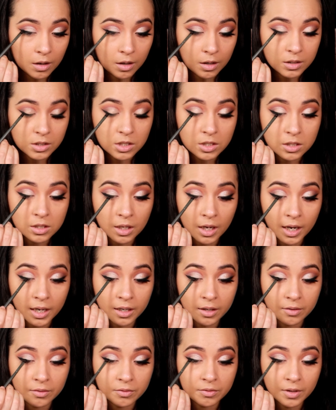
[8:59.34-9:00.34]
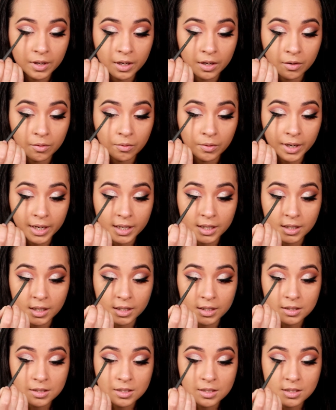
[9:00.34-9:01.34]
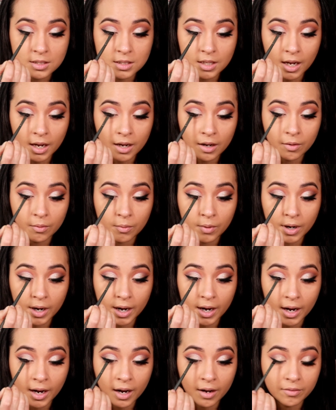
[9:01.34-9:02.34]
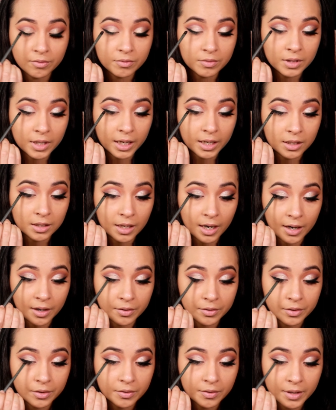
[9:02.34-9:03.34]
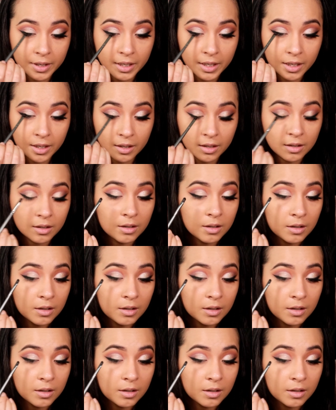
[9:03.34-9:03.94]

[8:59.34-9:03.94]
And just kind of, in a way, like set what I have laid down already.